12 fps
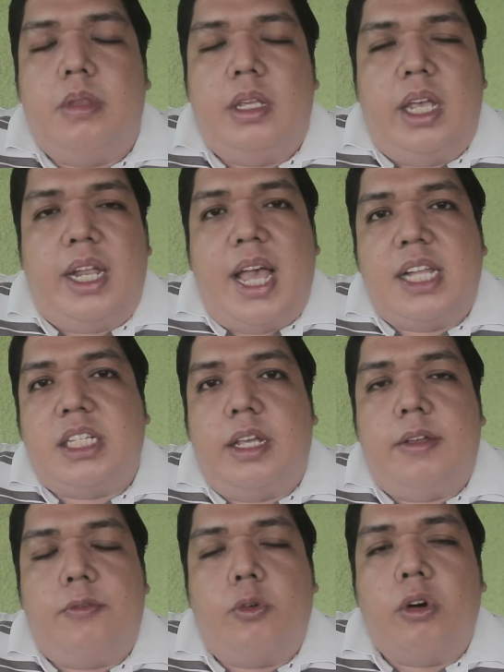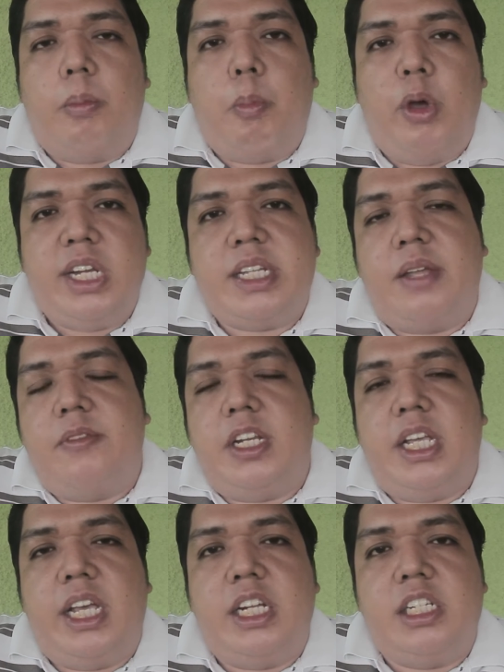It has a
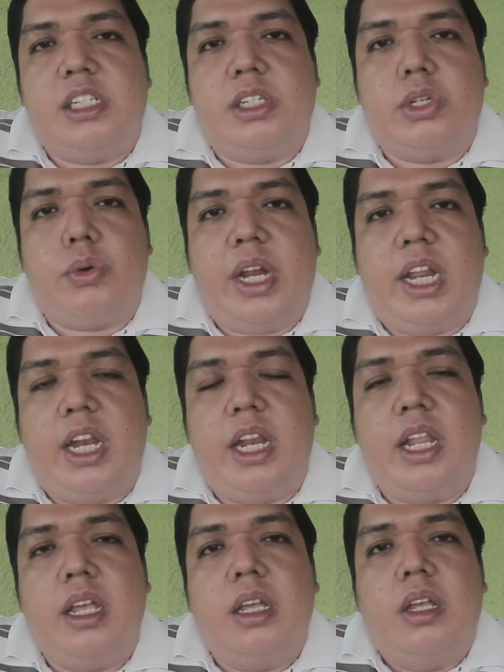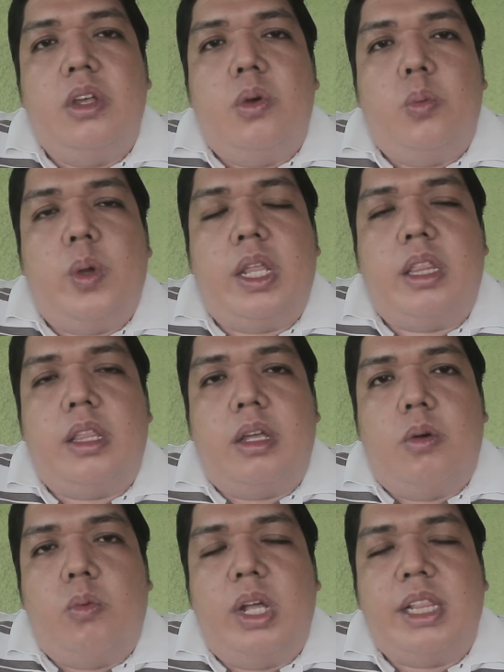4.7-inch screen with
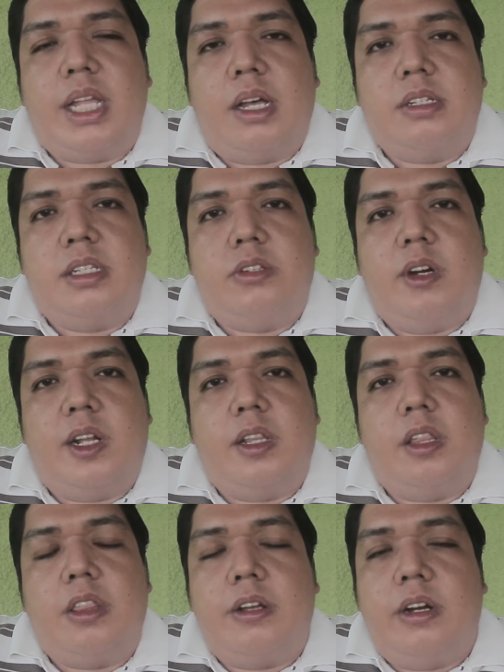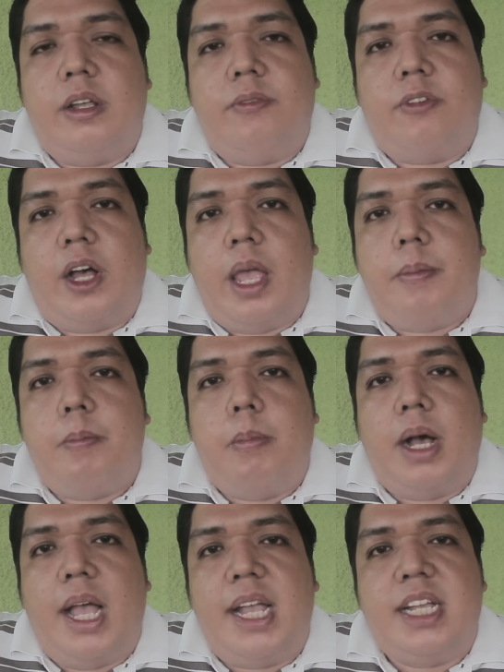1335
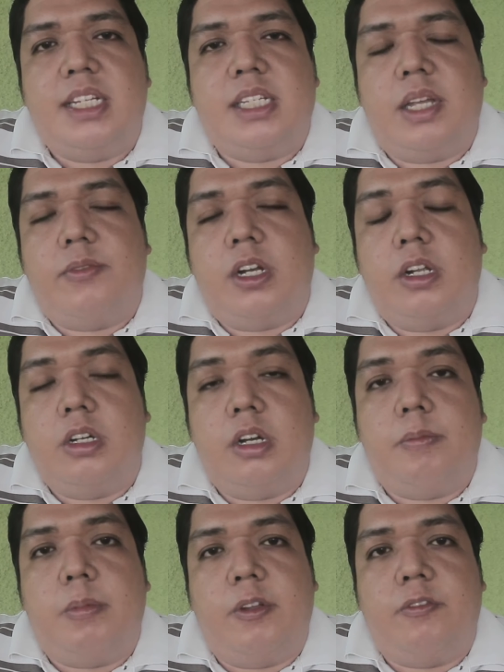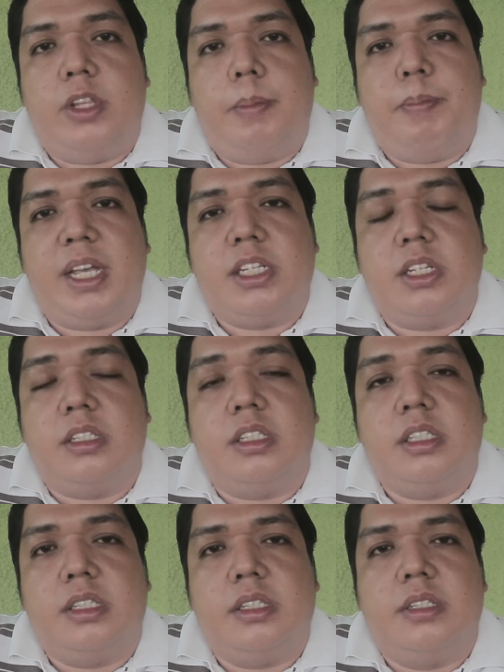by 750
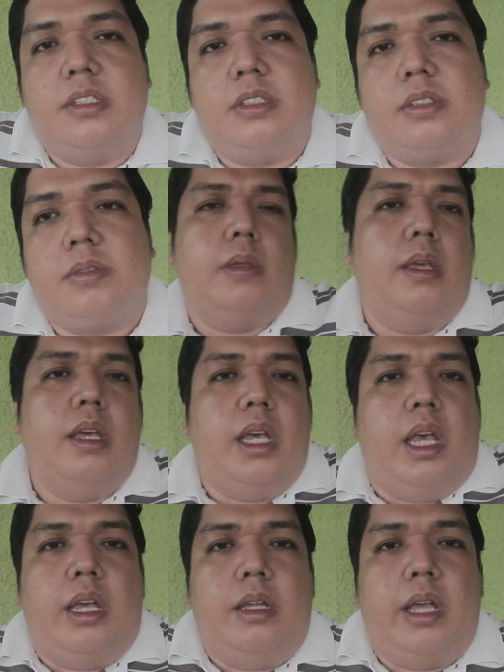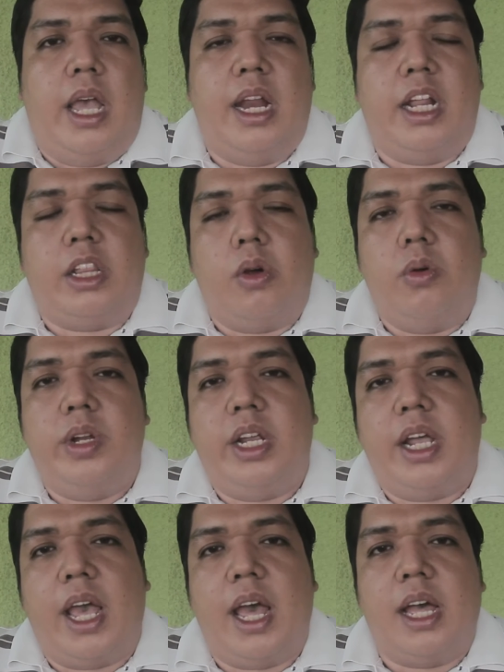pixels, and it only
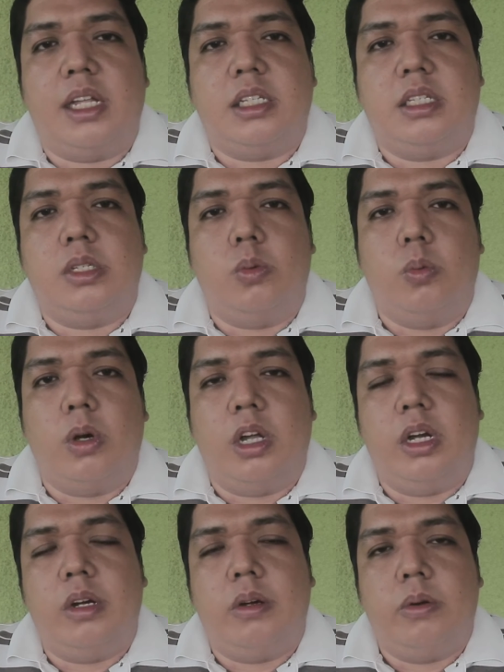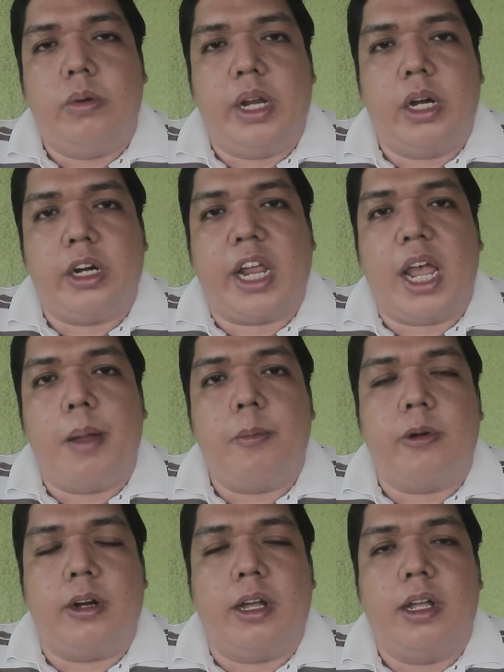has one rear camera.